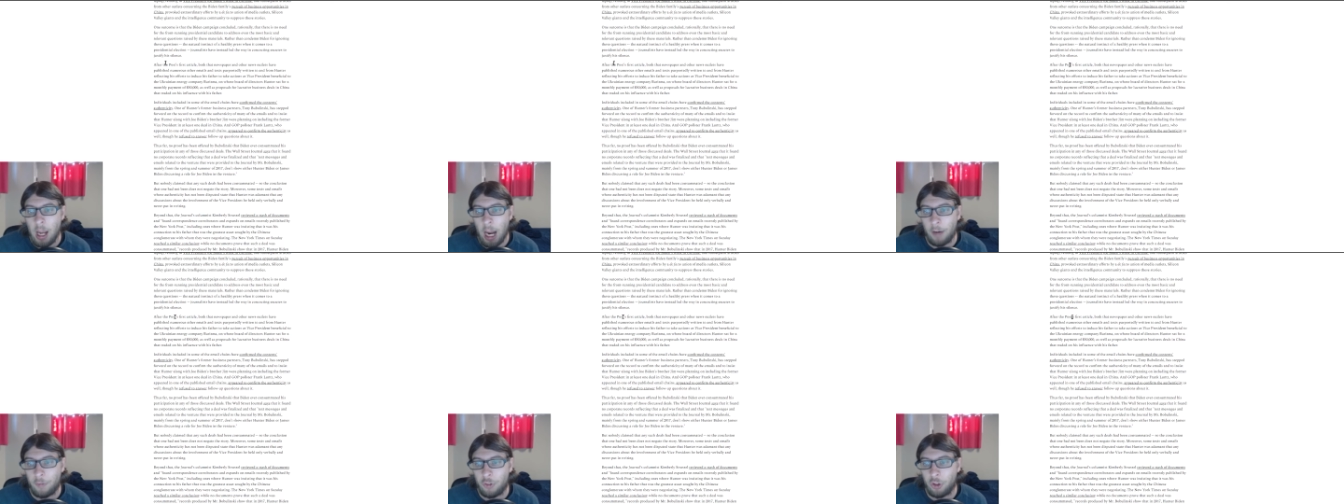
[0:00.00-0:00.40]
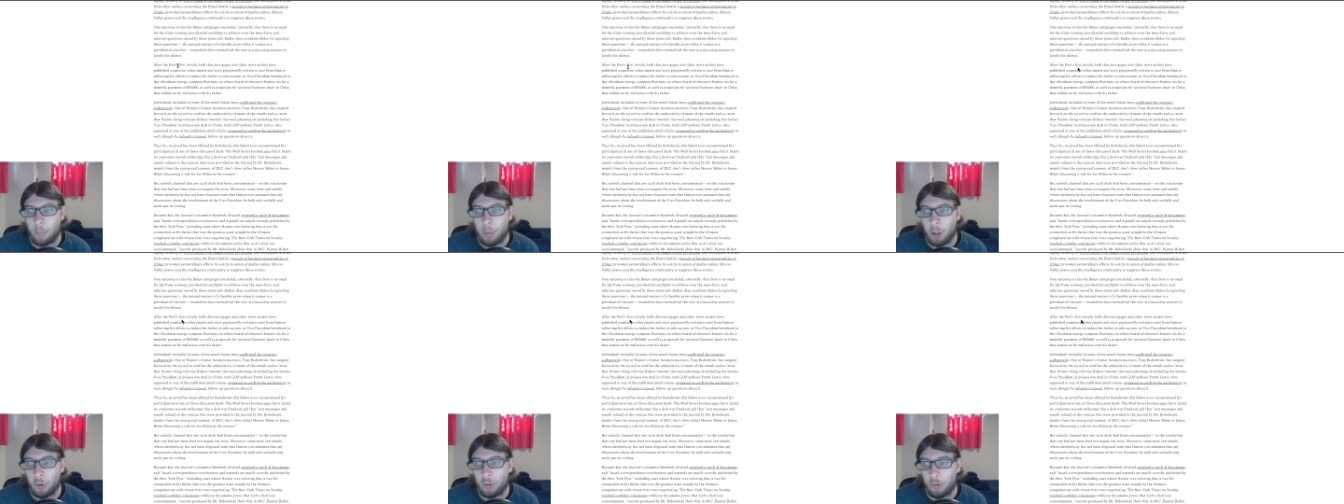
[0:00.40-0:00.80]
After the
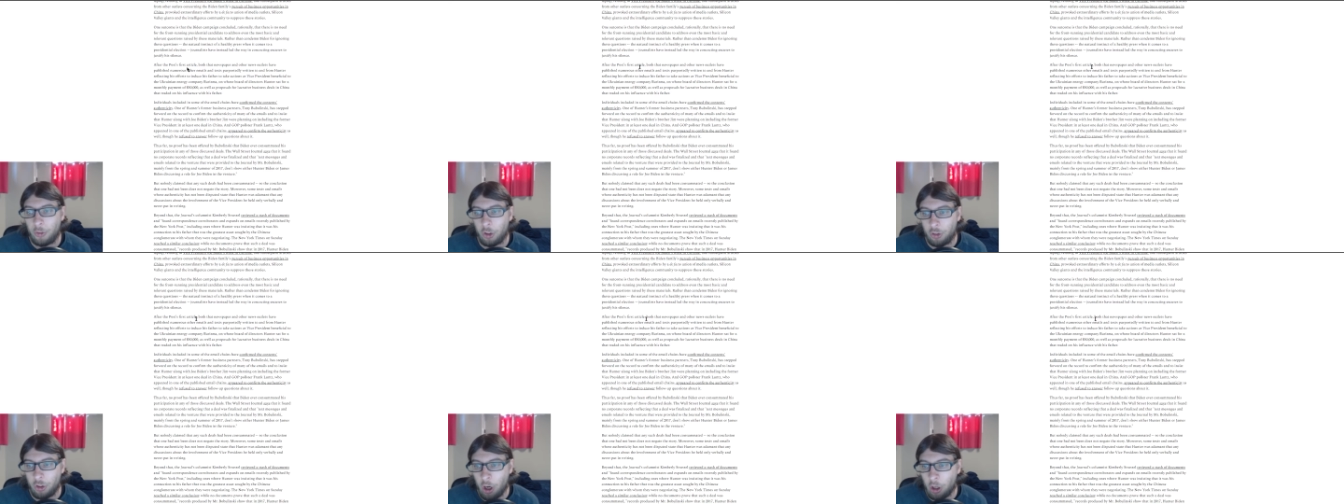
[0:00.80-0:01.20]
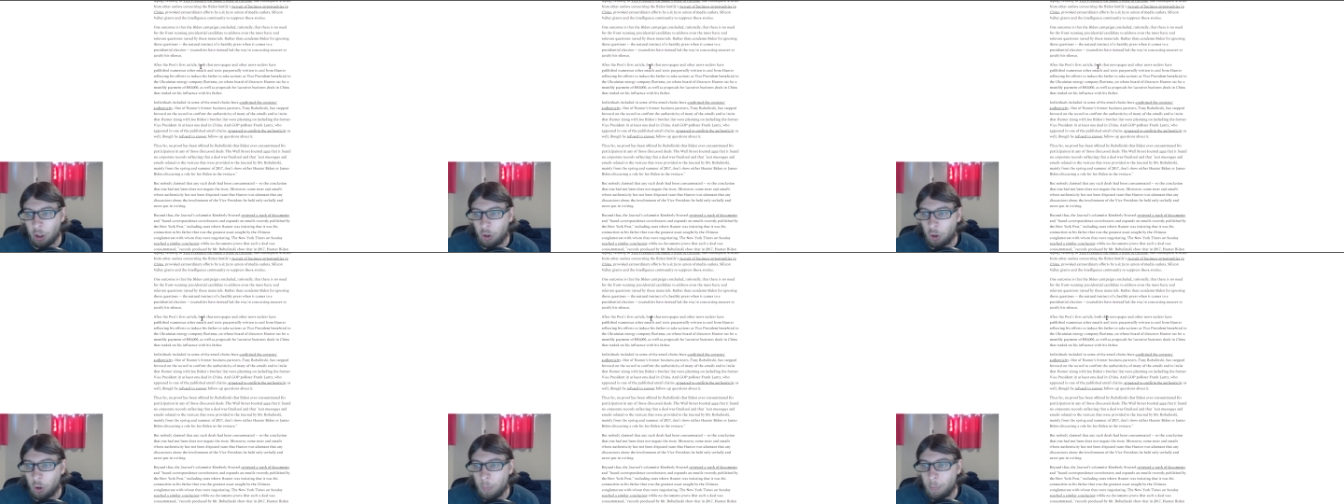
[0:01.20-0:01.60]
Post's first
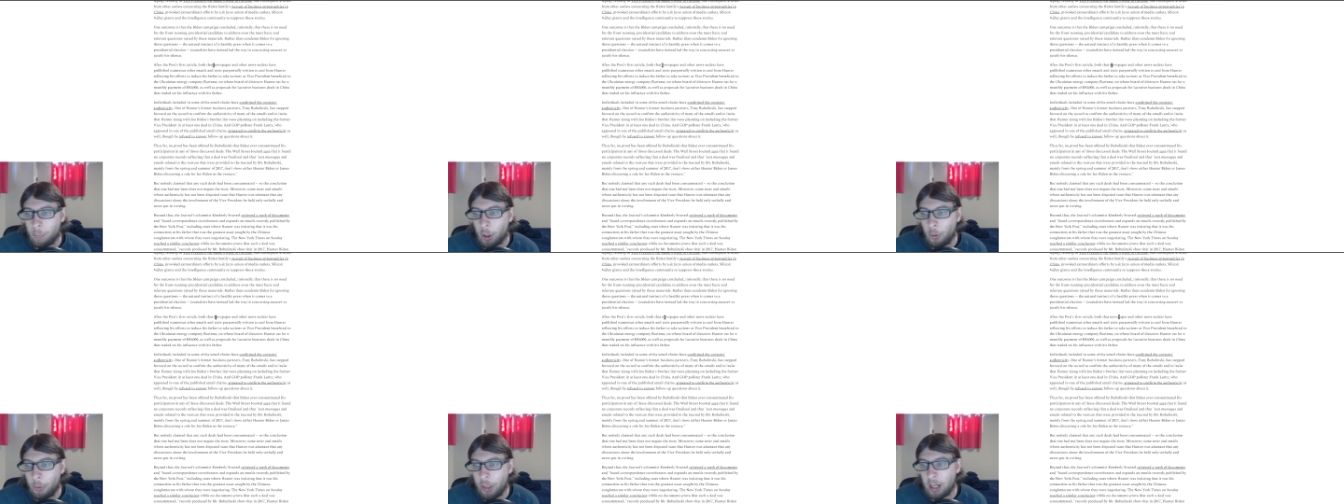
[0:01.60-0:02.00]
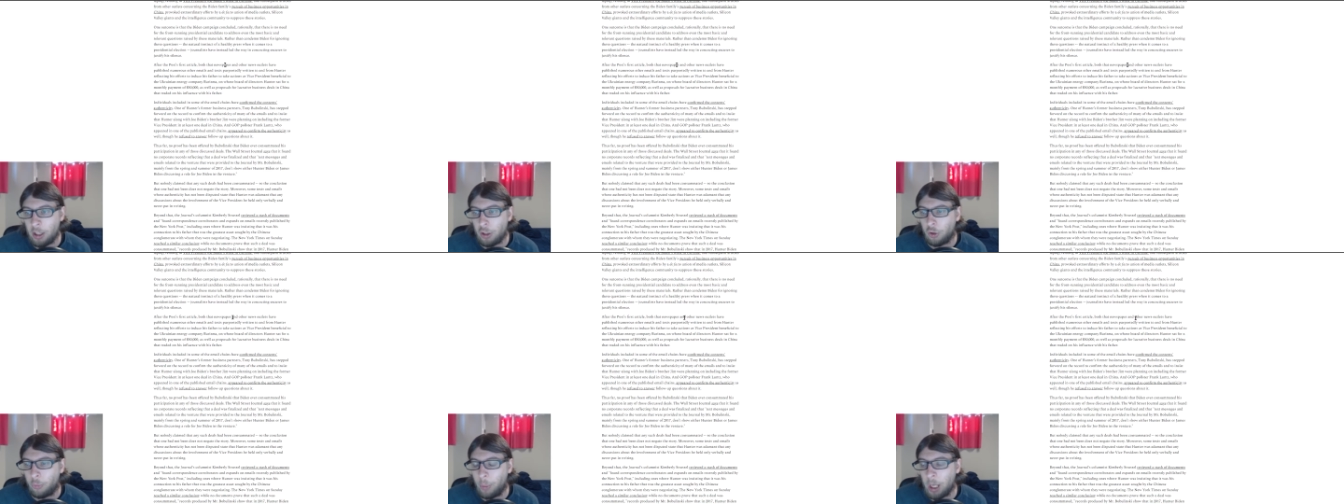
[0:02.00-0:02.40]
article, both that
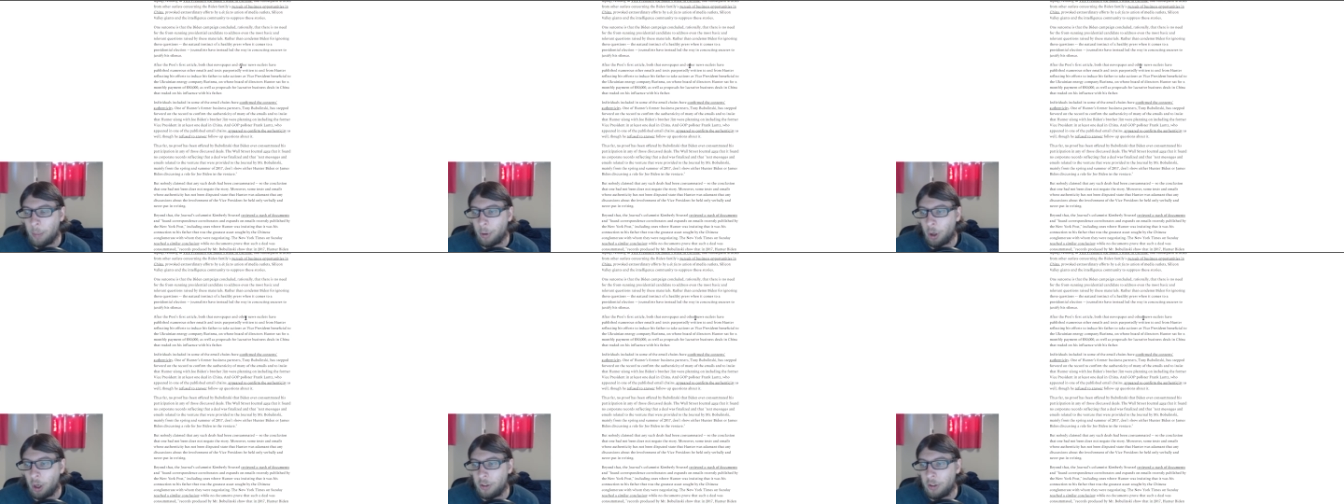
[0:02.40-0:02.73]
newspaper